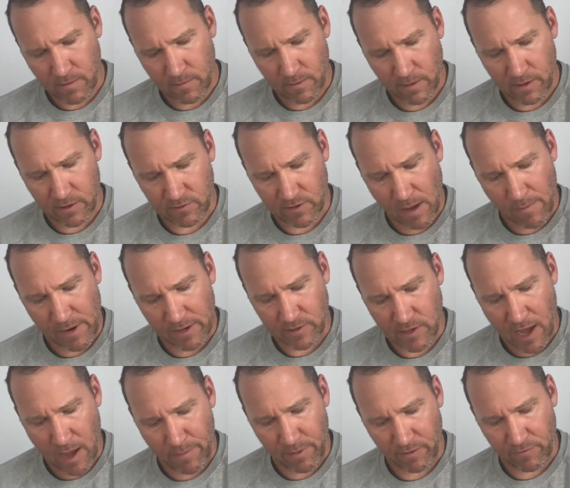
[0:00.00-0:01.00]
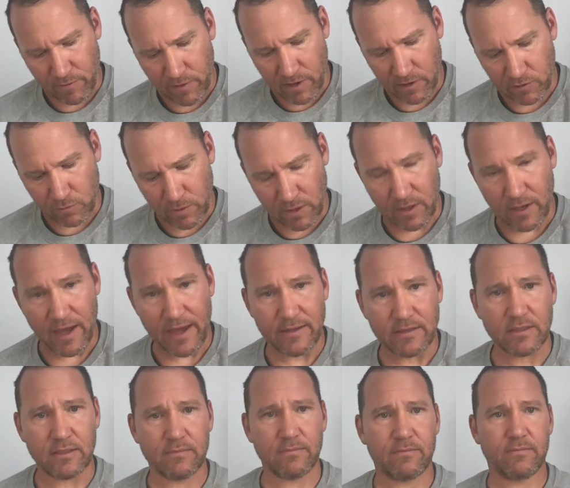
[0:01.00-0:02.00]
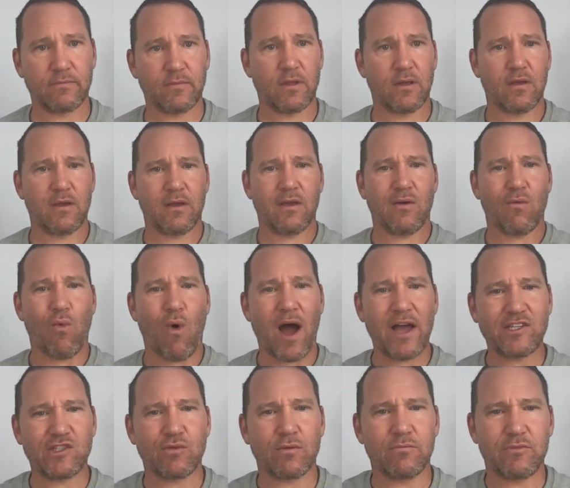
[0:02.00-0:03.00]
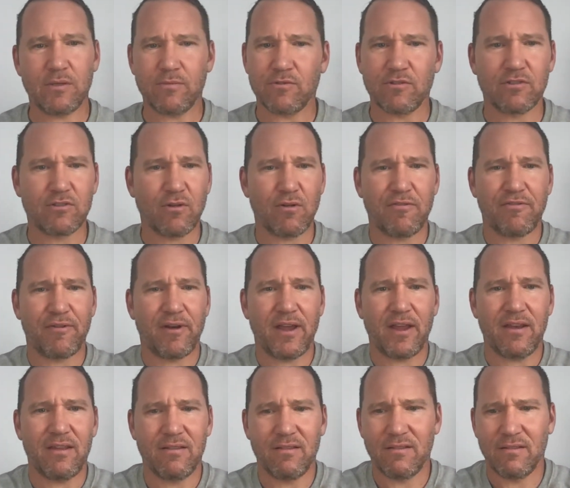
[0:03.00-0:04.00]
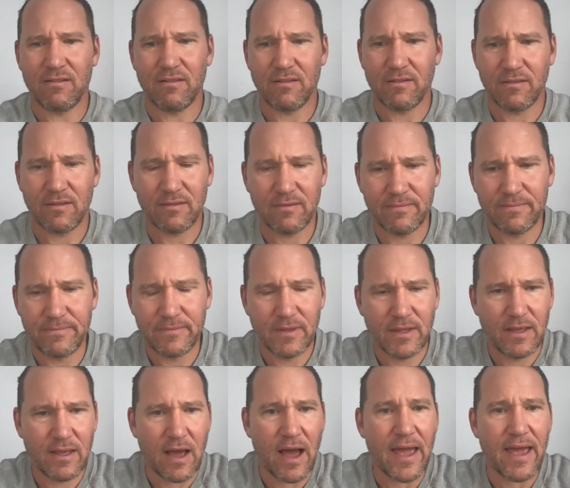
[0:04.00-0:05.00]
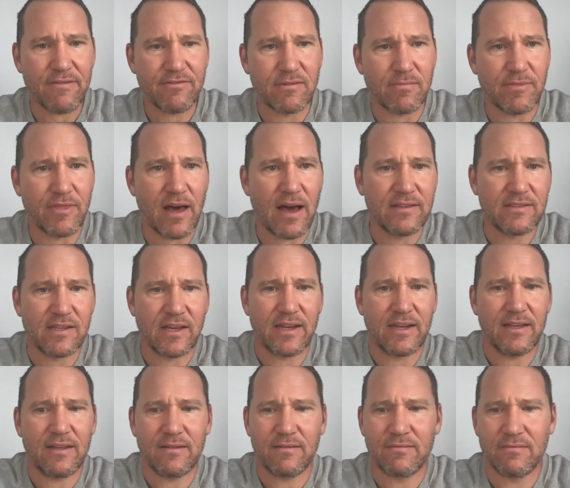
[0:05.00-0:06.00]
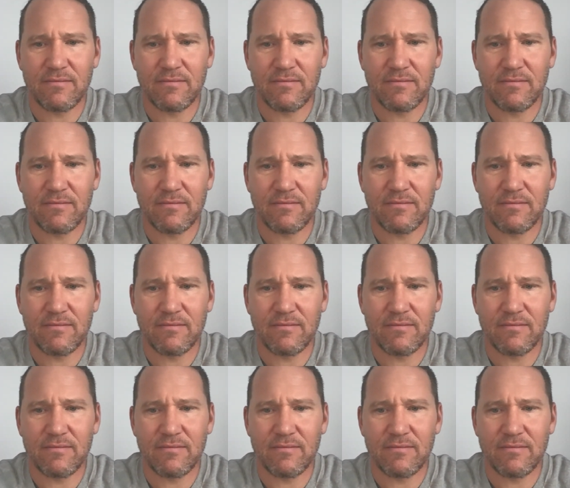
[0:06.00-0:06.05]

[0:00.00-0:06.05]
I just got my topic for next week, guys. Why swim teams are so afraid. I have some thoughts on it.